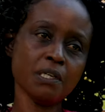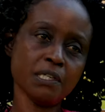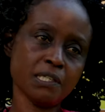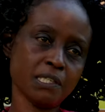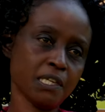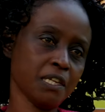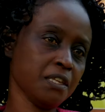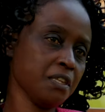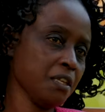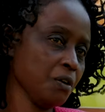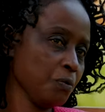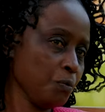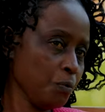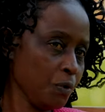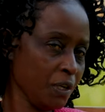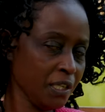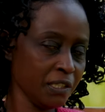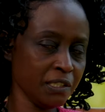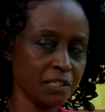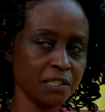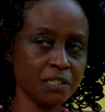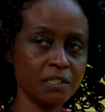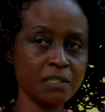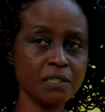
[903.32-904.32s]
Yes, and the
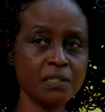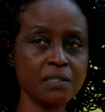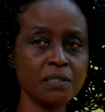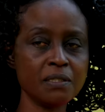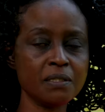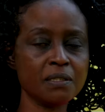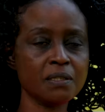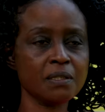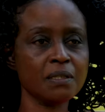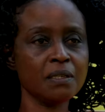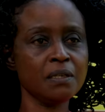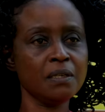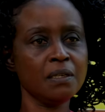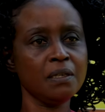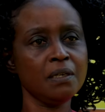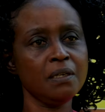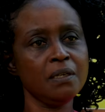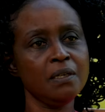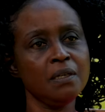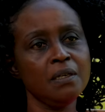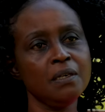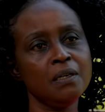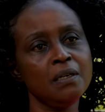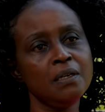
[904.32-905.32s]
quantities.
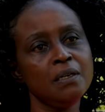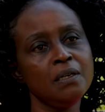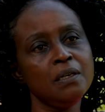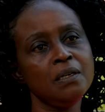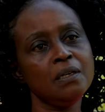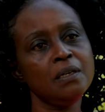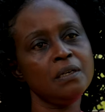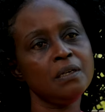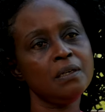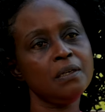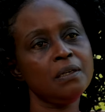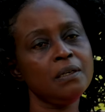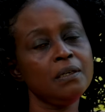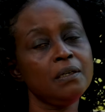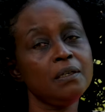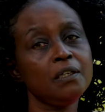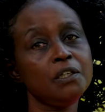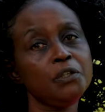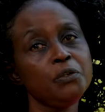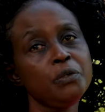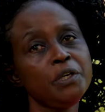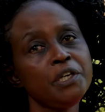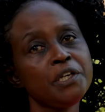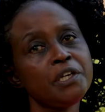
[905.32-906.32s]
You
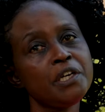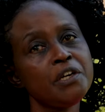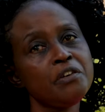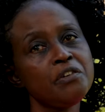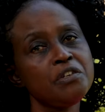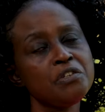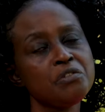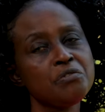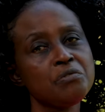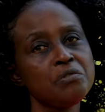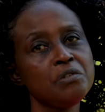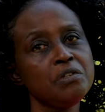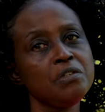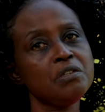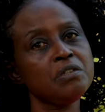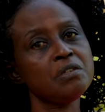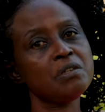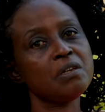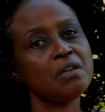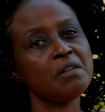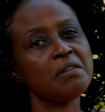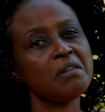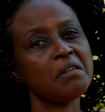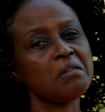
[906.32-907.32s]
are encouraged to
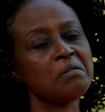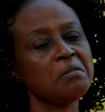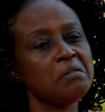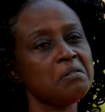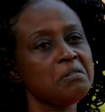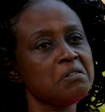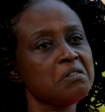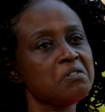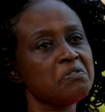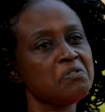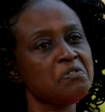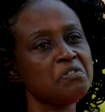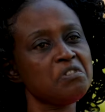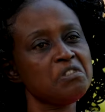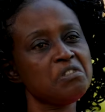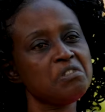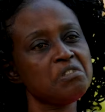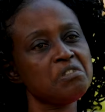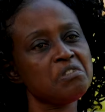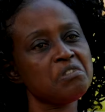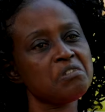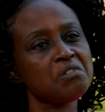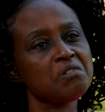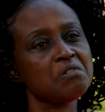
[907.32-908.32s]
eat other things,
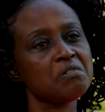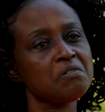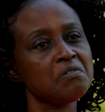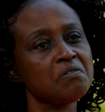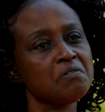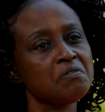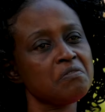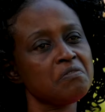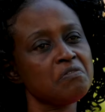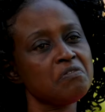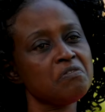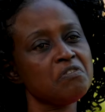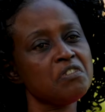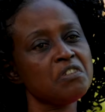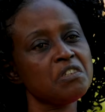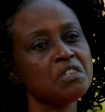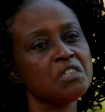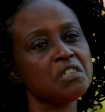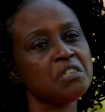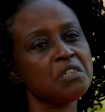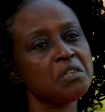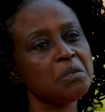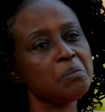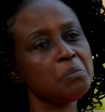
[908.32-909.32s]
fish,
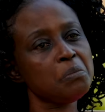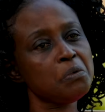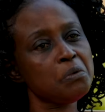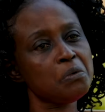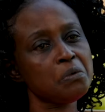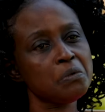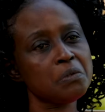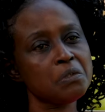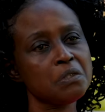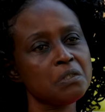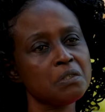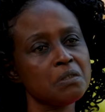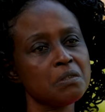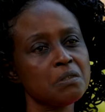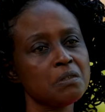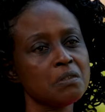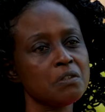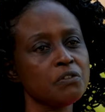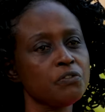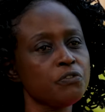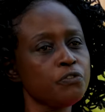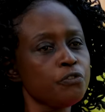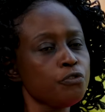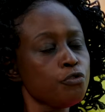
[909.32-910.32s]
vegetables,
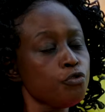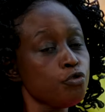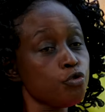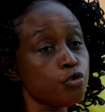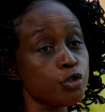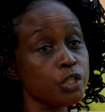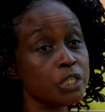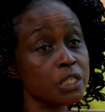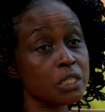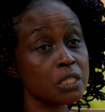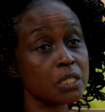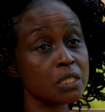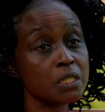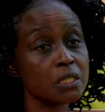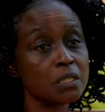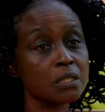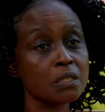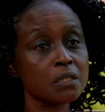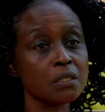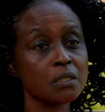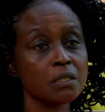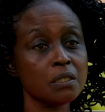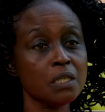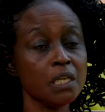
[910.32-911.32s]

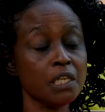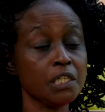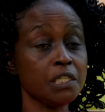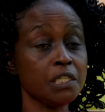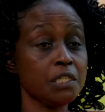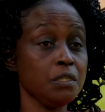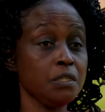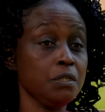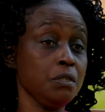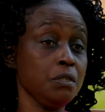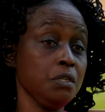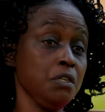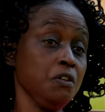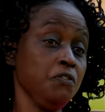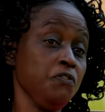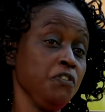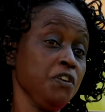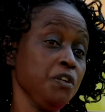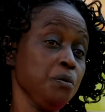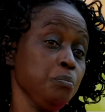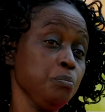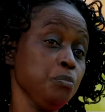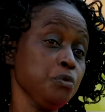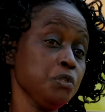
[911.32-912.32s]
fruits, that
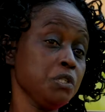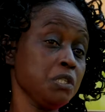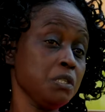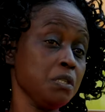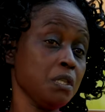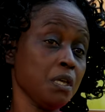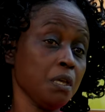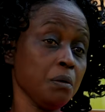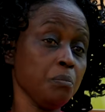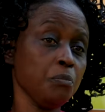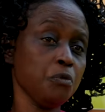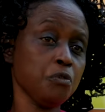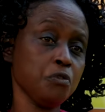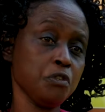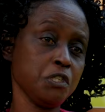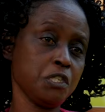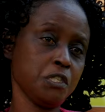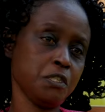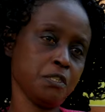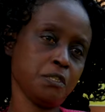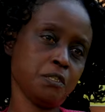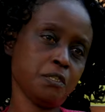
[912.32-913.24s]
even boost the immune